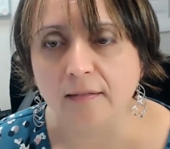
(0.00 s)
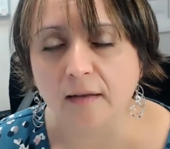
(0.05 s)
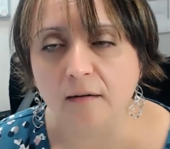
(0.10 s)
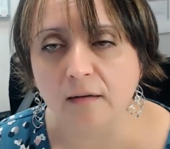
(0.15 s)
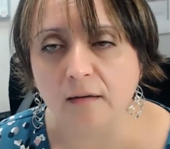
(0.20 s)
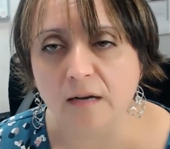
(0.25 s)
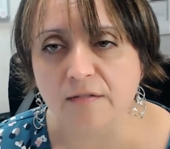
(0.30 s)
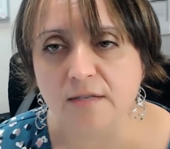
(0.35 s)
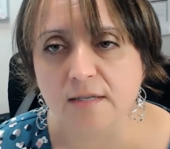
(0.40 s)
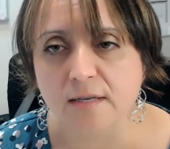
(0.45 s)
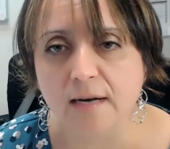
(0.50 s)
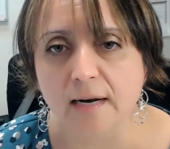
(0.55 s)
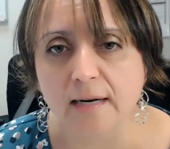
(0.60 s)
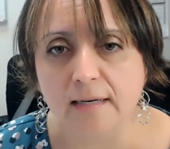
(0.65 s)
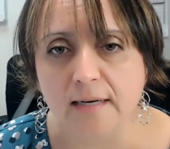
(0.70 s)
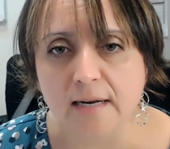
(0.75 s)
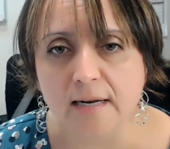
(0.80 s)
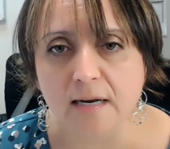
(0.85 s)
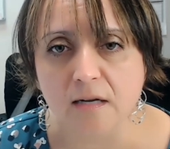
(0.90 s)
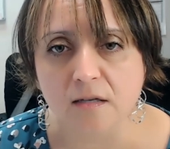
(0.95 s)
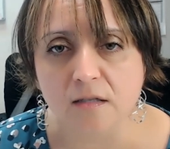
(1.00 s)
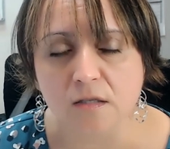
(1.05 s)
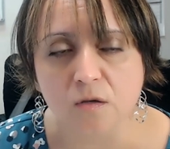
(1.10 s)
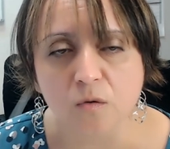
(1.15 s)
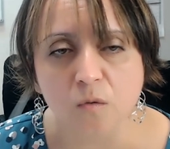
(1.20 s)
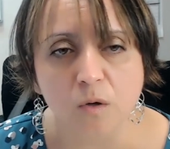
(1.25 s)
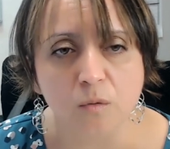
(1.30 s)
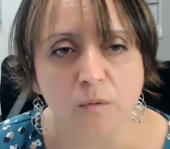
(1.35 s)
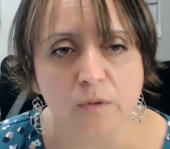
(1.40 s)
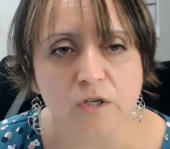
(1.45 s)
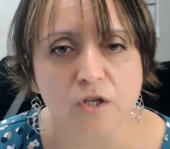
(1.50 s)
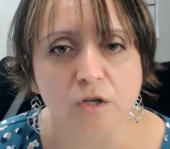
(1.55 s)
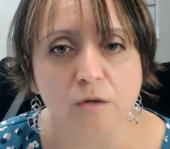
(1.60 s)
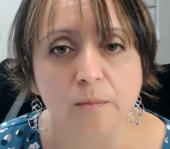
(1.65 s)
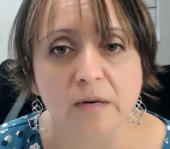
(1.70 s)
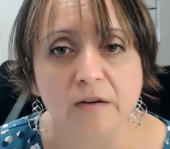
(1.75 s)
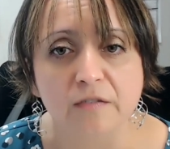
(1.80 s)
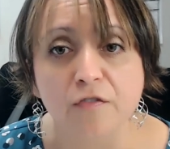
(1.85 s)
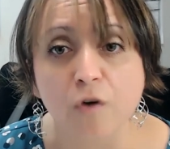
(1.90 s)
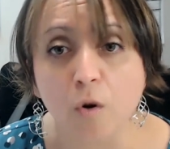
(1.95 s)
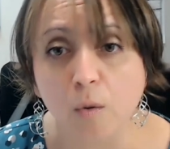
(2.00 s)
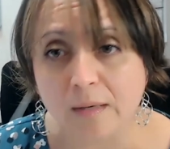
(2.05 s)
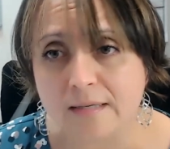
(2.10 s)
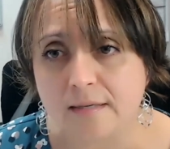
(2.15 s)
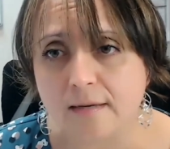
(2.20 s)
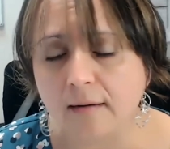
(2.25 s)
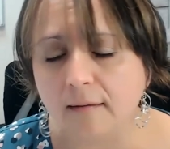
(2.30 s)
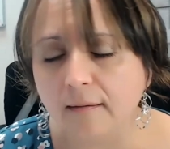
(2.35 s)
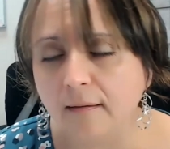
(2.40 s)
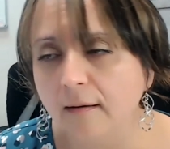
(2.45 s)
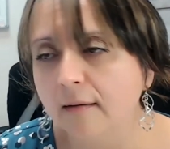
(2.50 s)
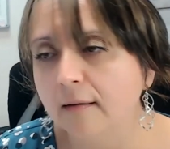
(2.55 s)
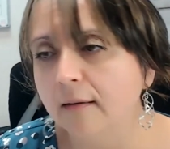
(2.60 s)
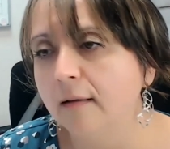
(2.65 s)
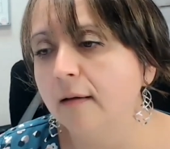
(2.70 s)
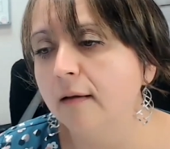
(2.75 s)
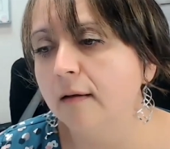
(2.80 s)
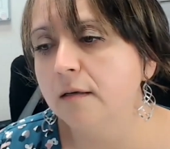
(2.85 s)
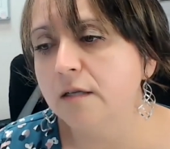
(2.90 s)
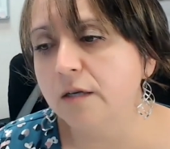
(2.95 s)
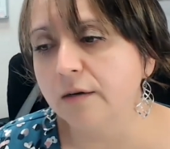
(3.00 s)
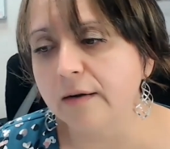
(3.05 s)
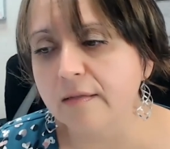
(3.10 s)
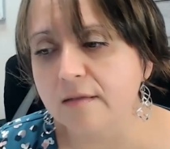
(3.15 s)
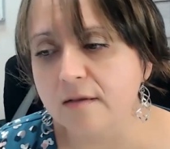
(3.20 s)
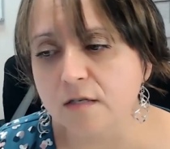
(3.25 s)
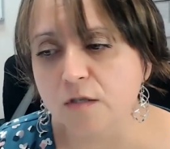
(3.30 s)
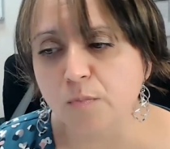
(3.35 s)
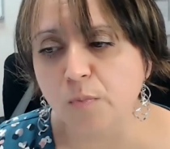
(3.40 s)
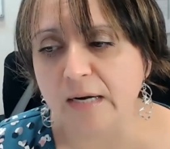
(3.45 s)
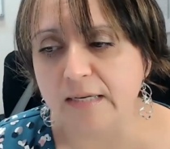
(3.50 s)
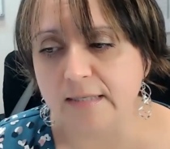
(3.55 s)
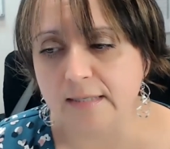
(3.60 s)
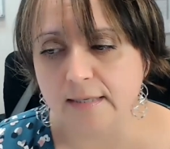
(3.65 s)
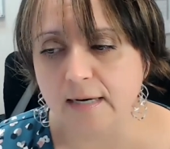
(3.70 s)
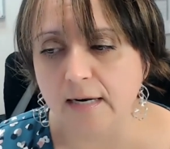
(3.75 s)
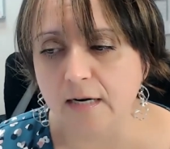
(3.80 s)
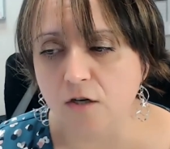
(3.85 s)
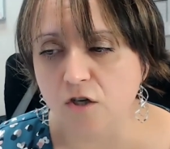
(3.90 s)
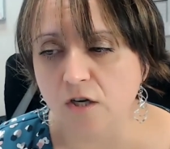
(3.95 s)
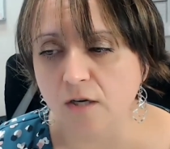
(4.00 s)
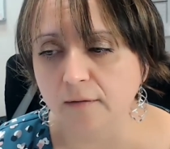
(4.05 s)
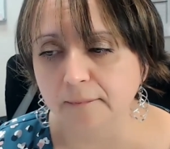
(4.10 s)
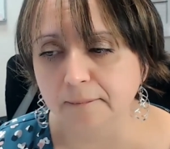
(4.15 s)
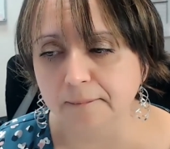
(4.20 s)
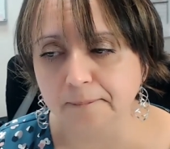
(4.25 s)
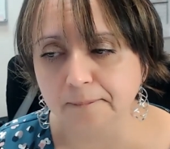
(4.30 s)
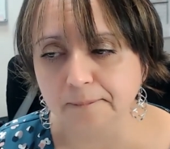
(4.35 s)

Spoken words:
that'll give us an idea as to where we should be focusing during this presentation.